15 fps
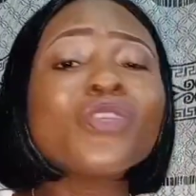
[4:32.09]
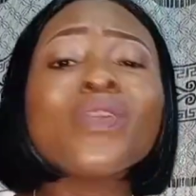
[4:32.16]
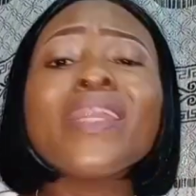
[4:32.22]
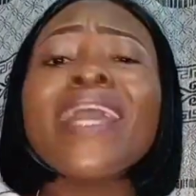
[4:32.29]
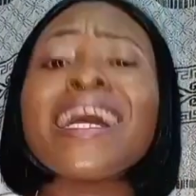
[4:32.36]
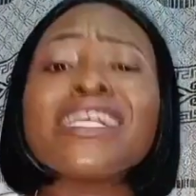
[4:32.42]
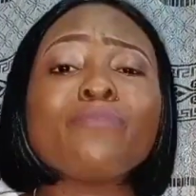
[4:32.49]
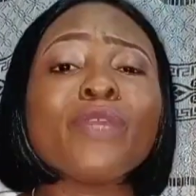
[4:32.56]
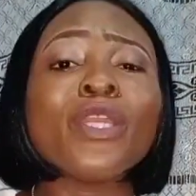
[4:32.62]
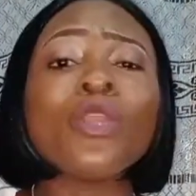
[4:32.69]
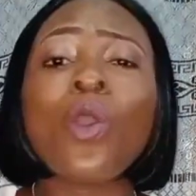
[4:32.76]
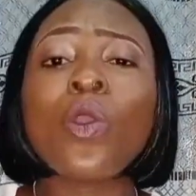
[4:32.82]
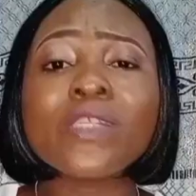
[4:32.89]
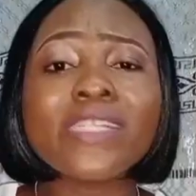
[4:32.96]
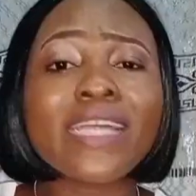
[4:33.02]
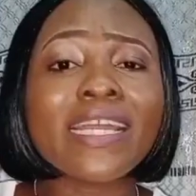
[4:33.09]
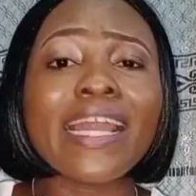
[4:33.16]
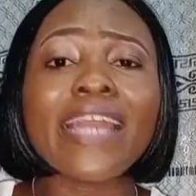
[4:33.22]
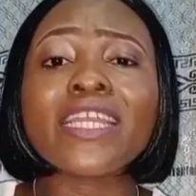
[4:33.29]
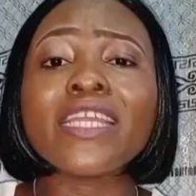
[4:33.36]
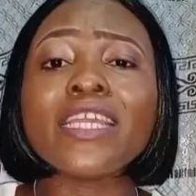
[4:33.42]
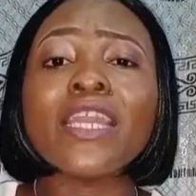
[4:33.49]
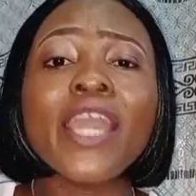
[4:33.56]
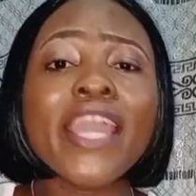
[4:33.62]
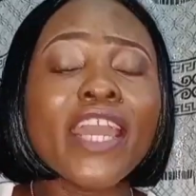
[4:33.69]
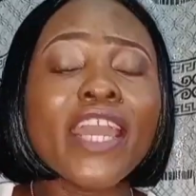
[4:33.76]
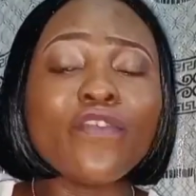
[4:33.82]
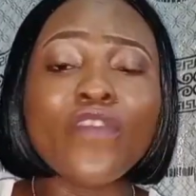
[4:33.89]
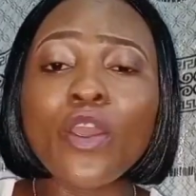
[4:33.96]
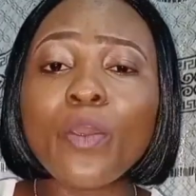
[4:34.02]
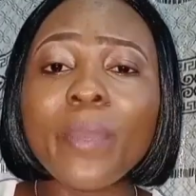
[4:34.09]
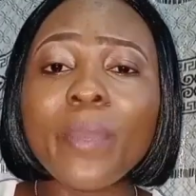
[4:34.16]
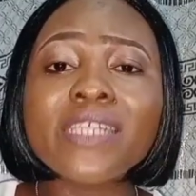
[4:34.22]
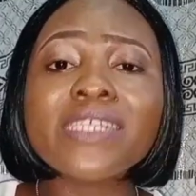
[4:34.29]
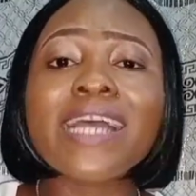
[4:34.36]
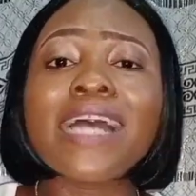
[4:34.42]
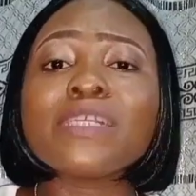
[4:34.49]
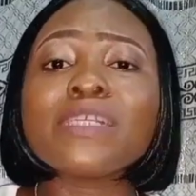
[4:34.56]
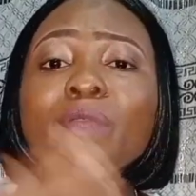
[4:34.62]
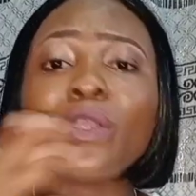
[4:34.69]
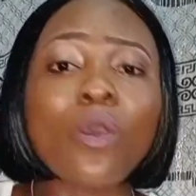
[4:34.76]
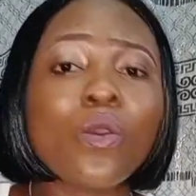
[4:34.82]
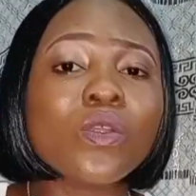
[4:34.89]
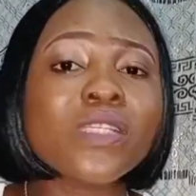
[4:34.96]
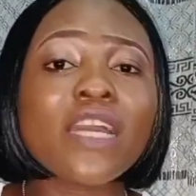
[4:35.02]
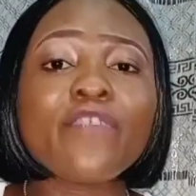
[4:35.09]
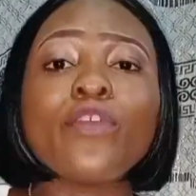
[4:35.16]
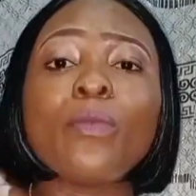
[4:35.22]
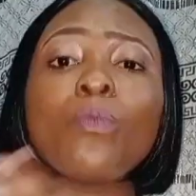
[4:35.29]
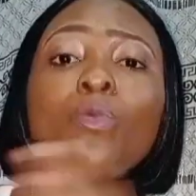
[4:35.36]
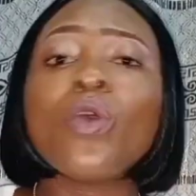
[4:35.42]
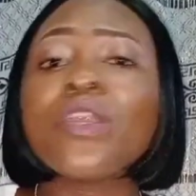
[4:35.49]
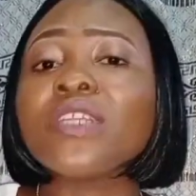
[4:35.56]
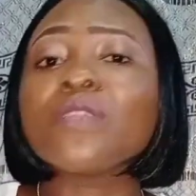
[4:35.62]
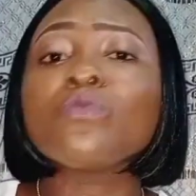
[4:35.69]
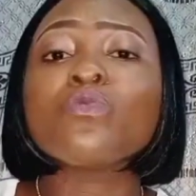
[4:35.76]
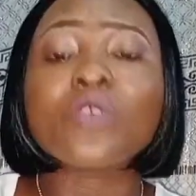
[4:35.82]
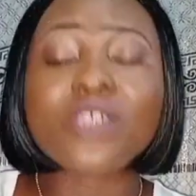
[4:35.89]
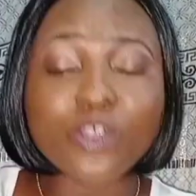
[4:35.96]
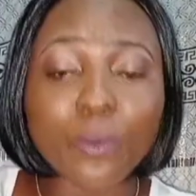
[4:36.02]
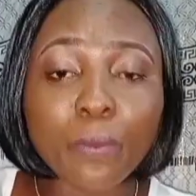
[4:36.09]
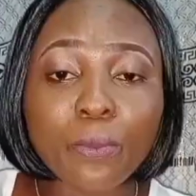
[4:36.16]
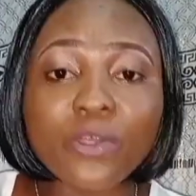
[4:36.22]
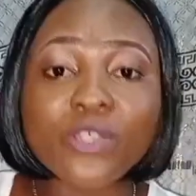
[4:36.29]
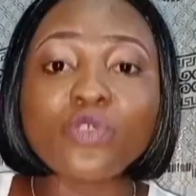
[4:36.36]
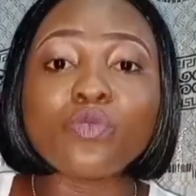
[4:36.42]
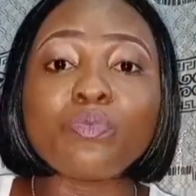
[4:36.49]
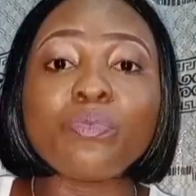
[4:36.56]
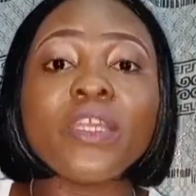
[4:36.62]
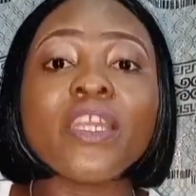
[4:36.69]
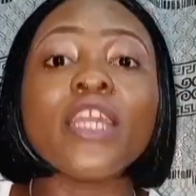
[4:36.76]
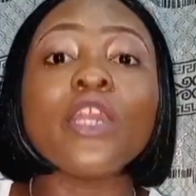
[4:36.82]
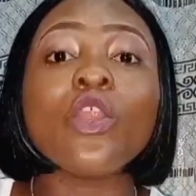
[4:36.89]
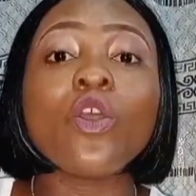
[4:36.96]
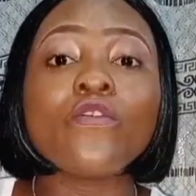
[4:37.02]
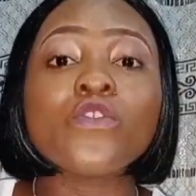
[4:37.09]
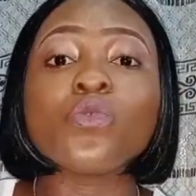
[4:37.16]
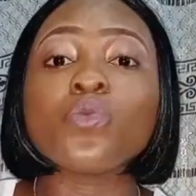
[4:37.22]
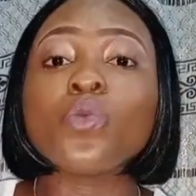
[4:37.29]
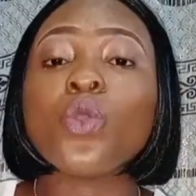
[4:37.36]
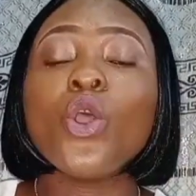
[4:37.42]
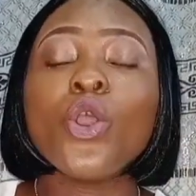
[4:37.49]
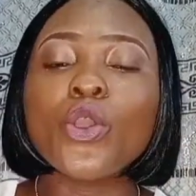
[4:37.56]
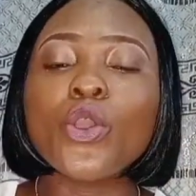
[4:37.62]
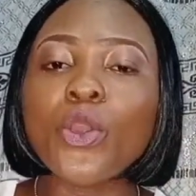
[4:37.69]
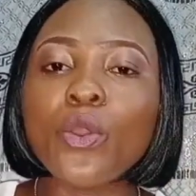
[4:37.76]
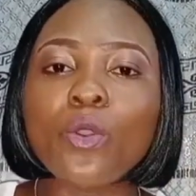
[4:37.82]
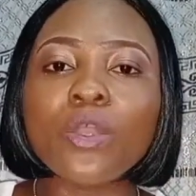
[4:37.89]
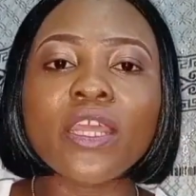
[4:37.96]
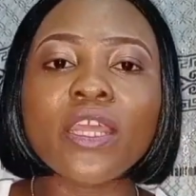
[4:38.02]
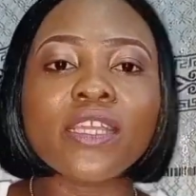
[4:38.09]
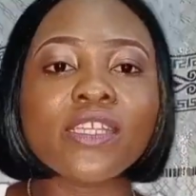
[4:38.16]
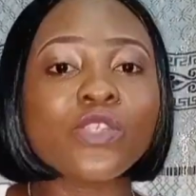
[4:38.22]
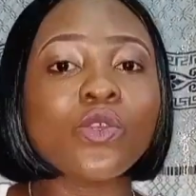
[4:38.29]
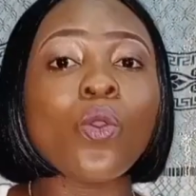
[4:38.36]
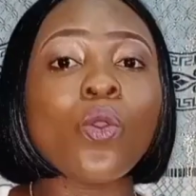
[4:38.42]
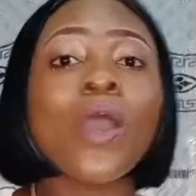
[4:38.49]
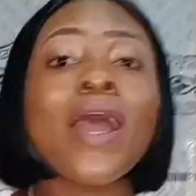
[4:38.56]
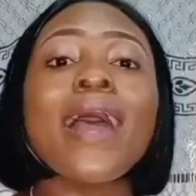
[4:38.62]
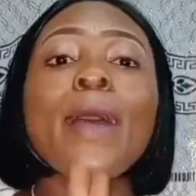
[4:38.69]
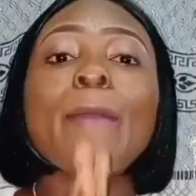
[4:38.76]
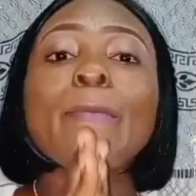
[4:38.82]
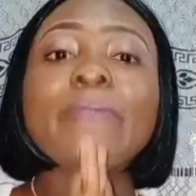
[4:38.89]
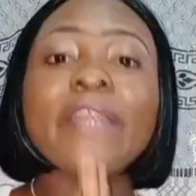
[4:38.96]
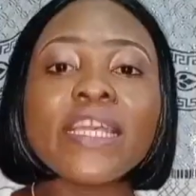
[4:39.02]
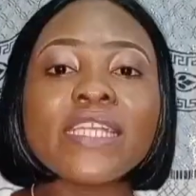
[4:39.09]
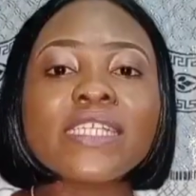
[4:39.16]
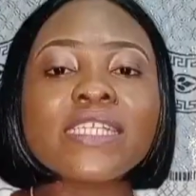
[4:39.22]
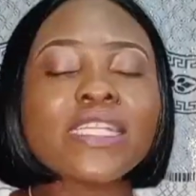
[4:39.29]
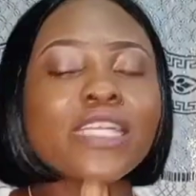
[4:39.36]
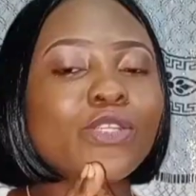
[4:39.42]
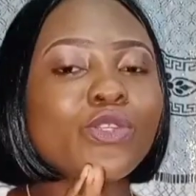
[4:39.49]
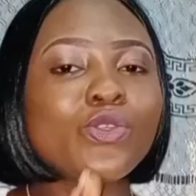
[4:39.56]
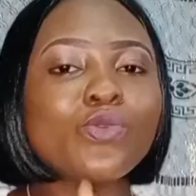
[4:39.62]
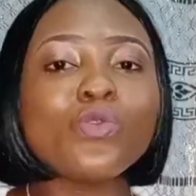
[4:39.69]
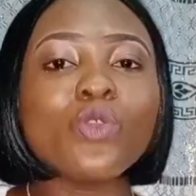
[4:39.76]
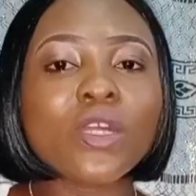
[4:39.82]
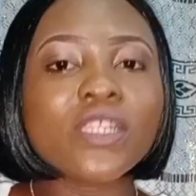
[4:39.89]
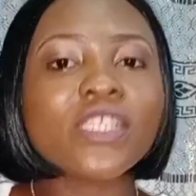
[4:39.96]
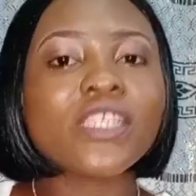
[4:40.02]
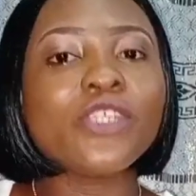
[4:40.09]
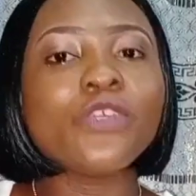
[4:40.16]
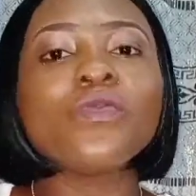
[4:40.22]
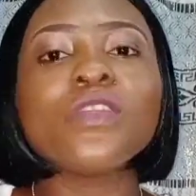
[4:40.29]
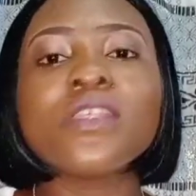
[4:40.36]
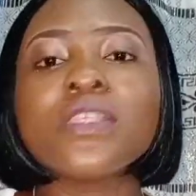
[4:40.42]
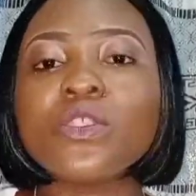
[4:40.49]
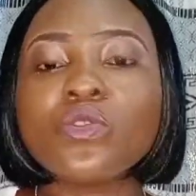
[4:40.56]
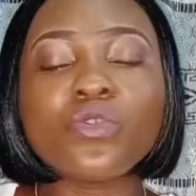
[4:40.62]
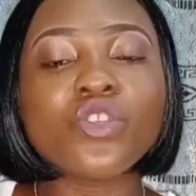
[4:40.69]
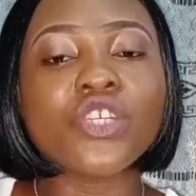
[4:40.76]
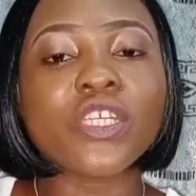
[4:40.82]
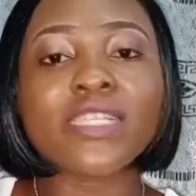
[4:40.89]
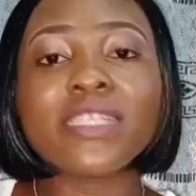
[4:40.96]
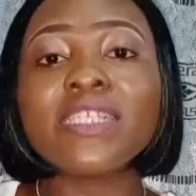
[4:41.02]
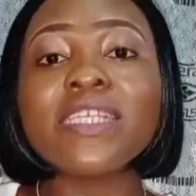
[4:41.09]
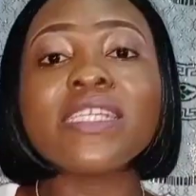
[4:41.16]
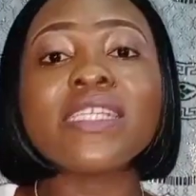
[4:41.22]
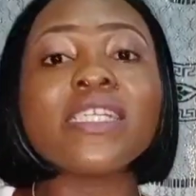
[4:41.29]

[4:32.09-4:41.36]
actually has been altered, like the environment has been altered from what it was supposed to be. They love to grow there. So please do not use douches.